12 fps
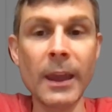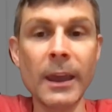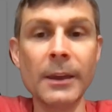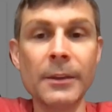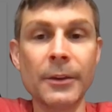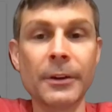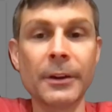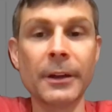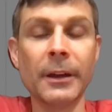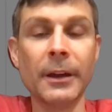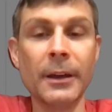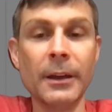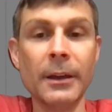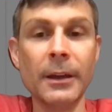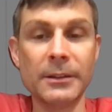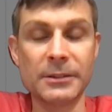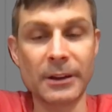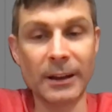And
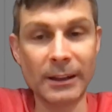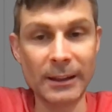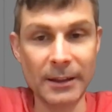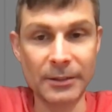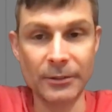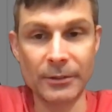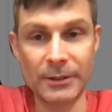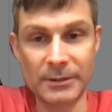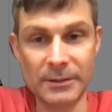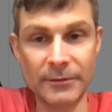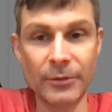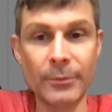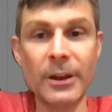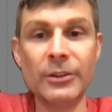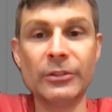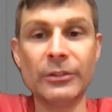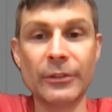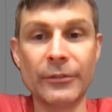it's going to collect this information,